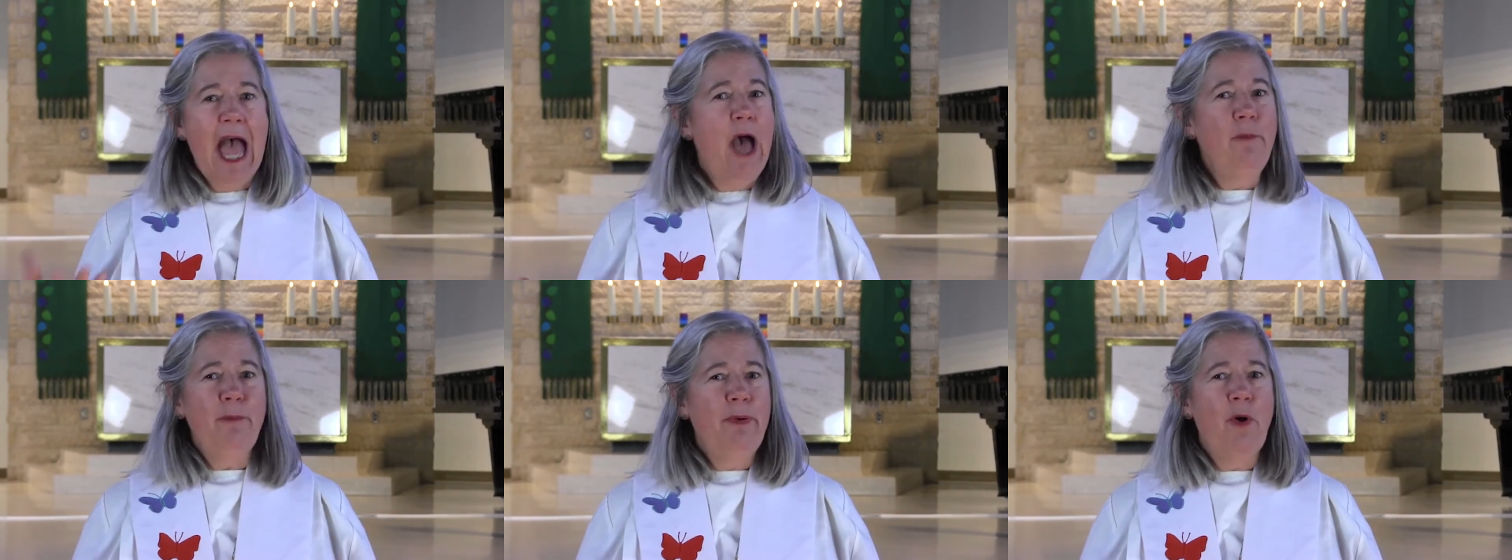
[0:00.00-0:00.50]

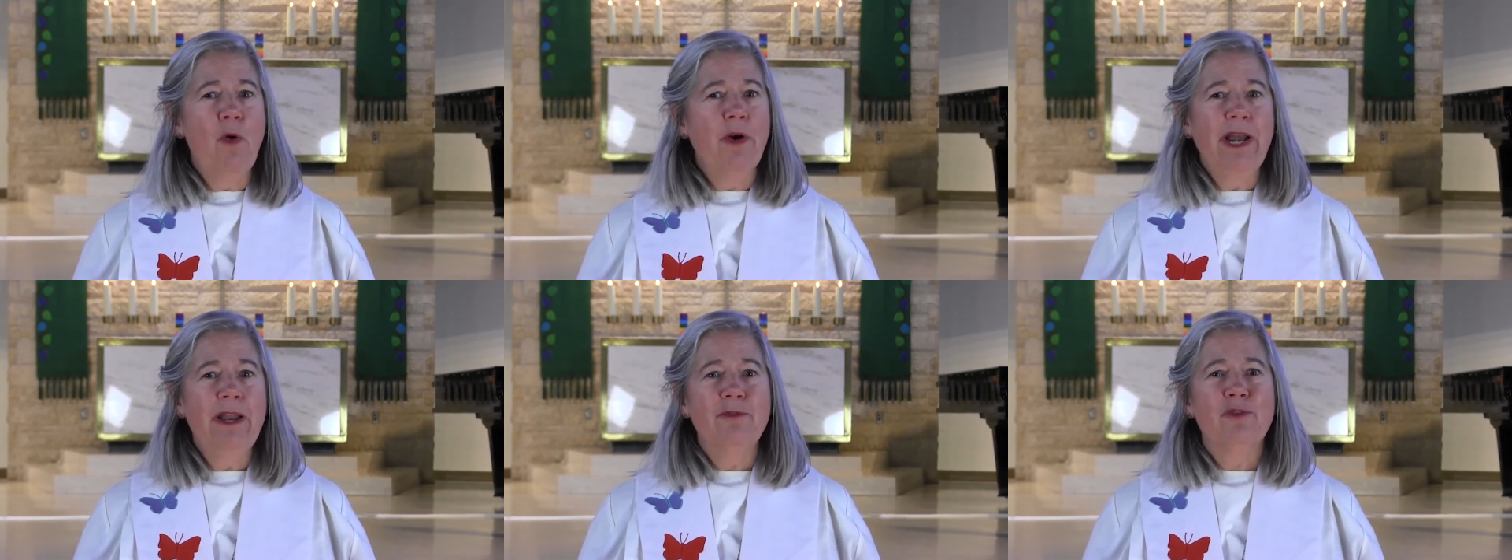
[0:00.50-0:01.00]

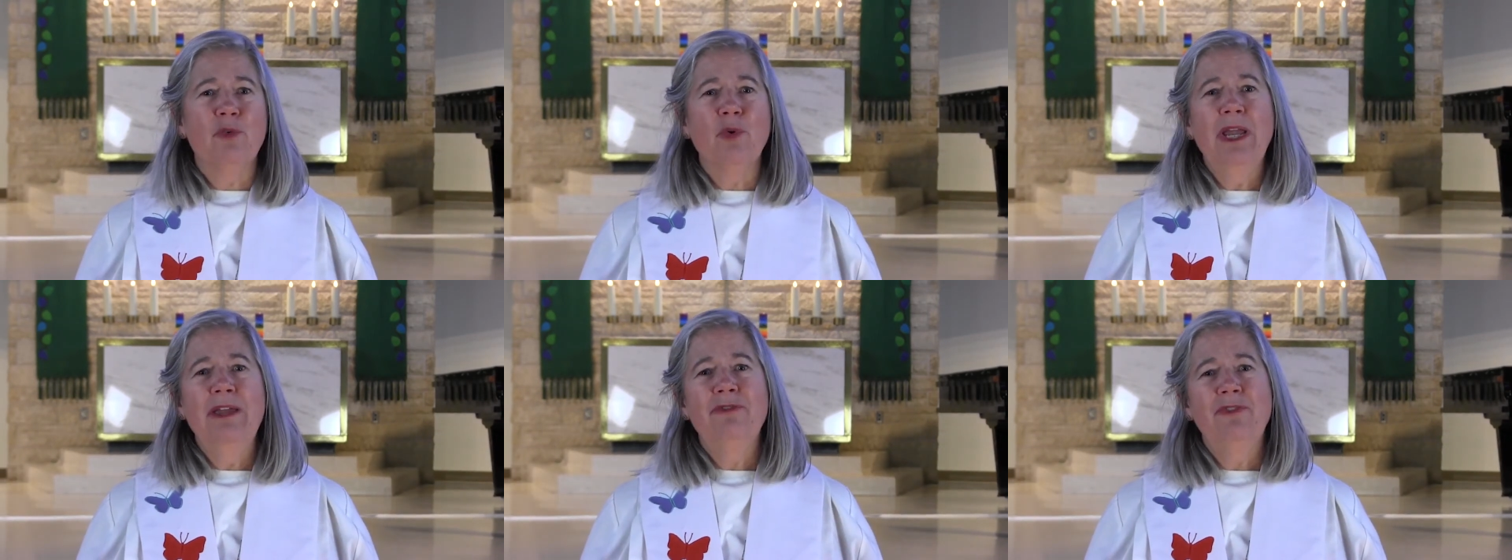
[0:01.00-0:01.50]
outpouring of
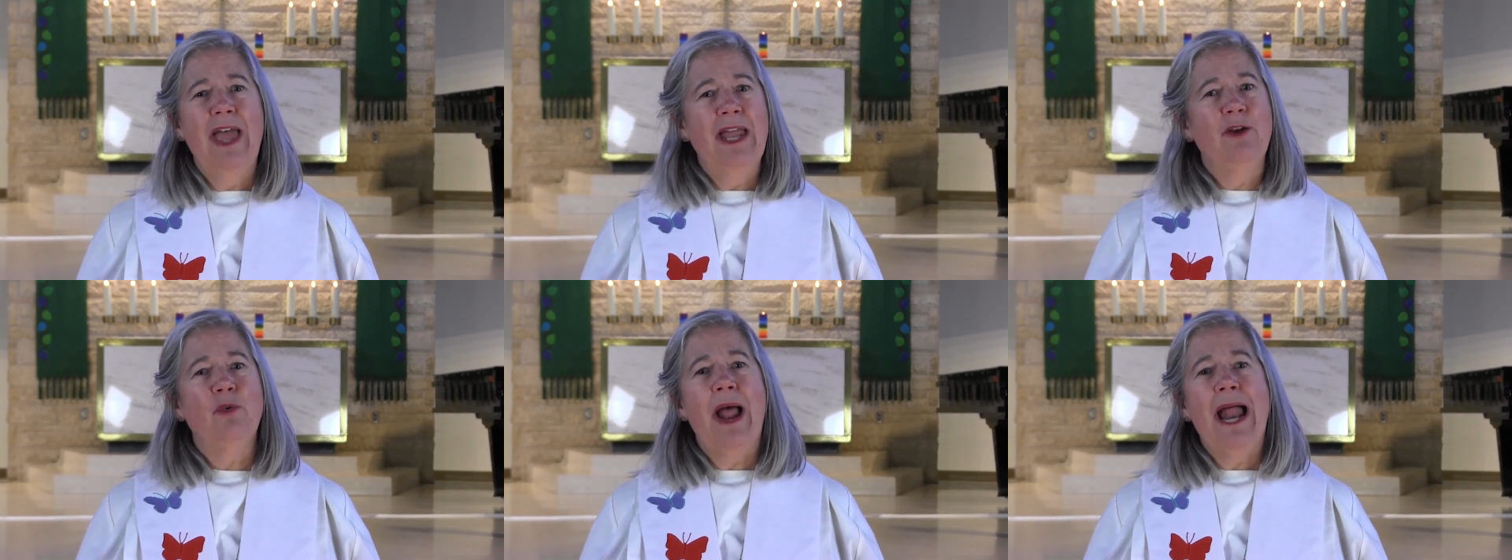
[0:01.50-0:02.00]
grief
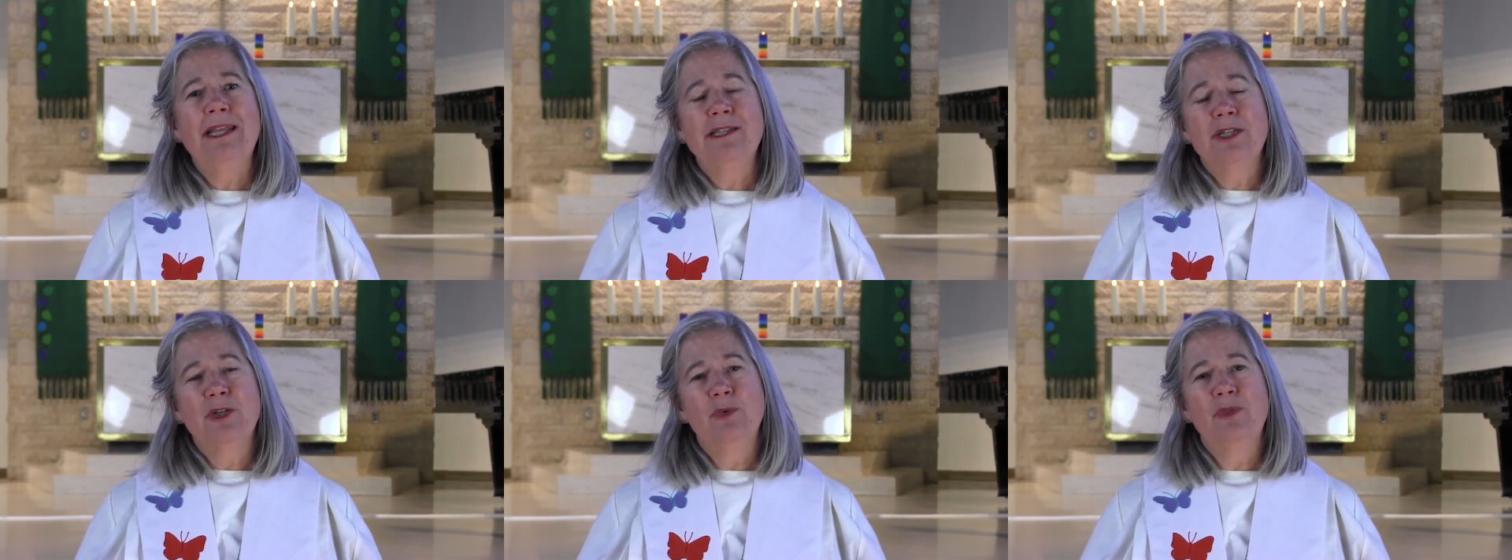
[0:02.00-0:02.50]
and
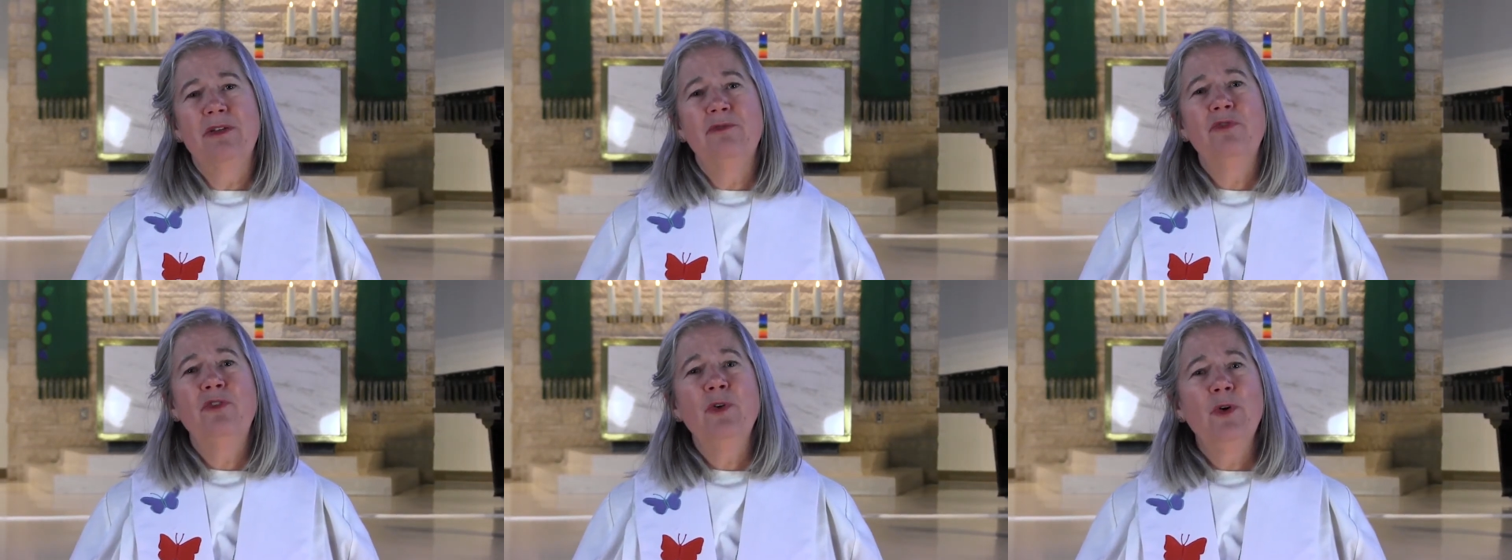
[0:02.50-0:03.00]
gratitude that
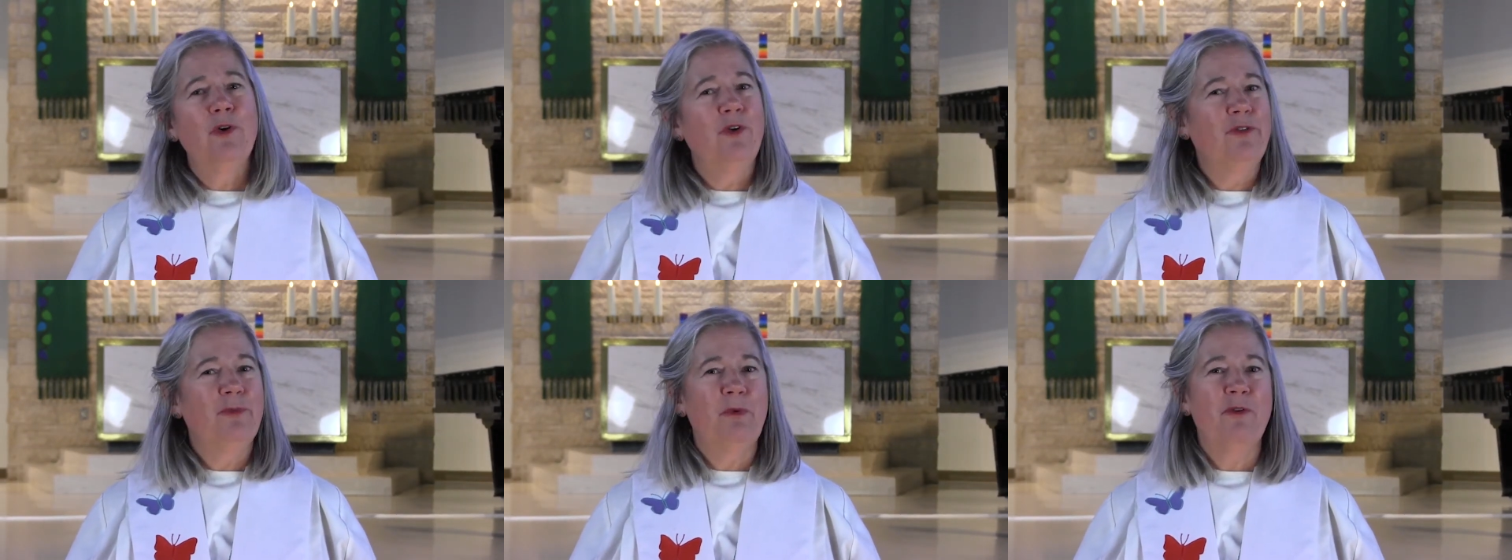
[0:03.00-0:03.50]

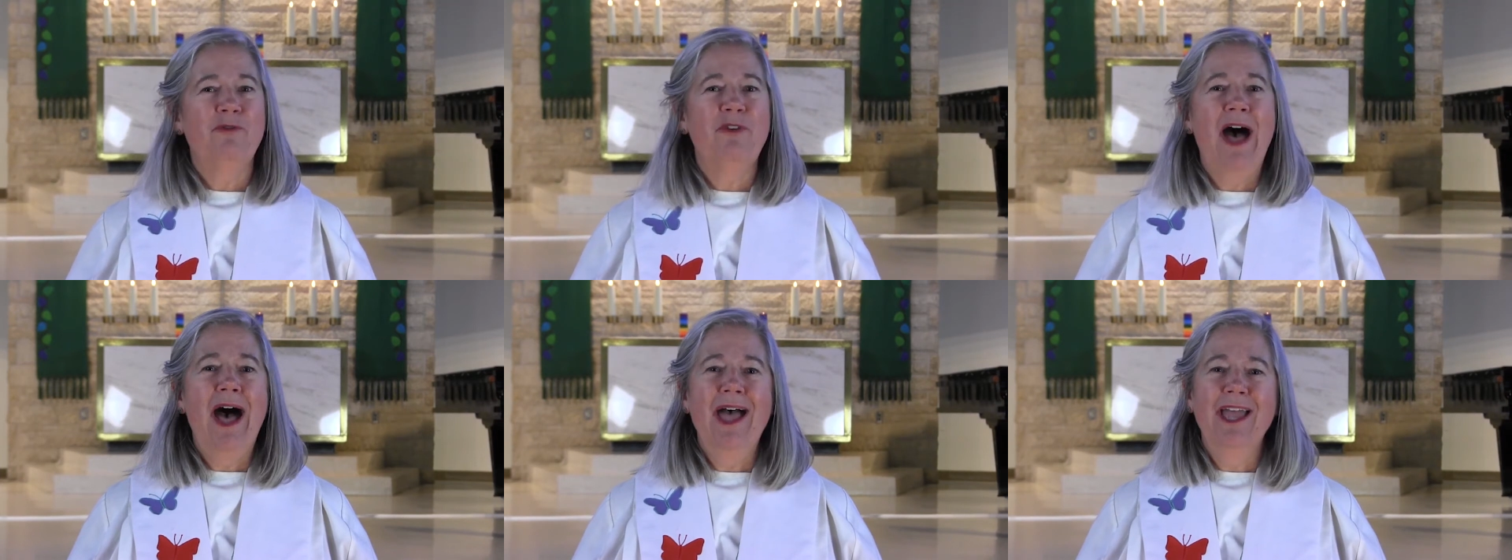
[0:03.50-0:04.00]
funerals
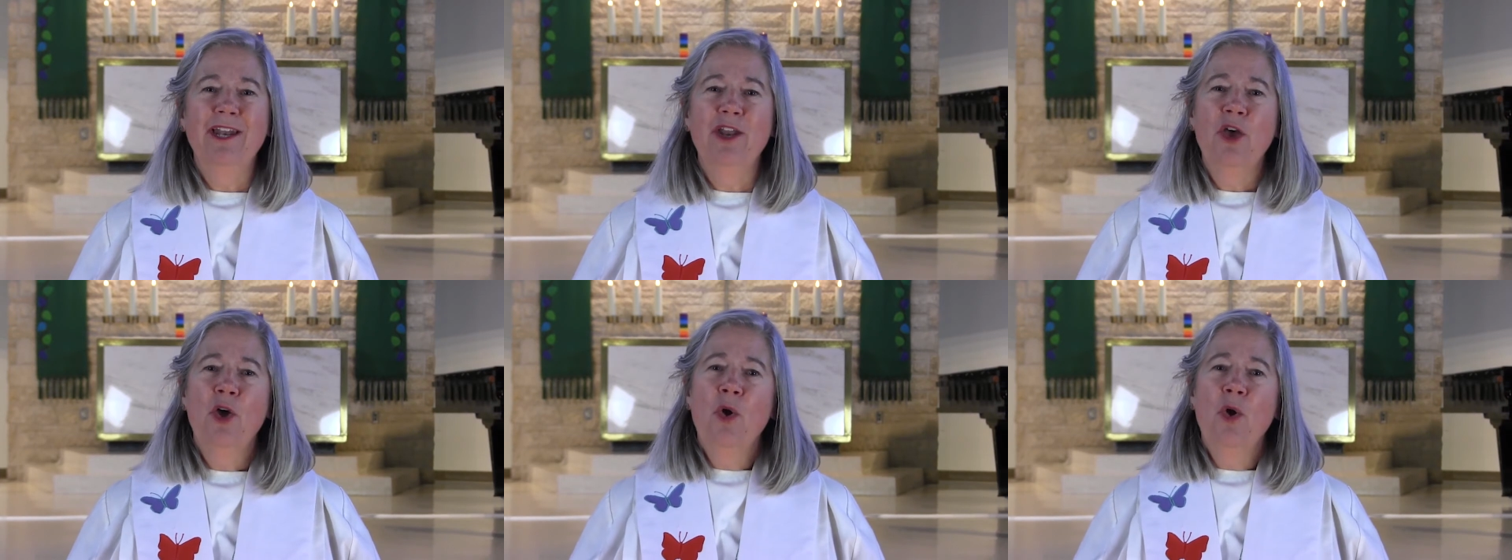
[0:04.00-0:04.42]
provide,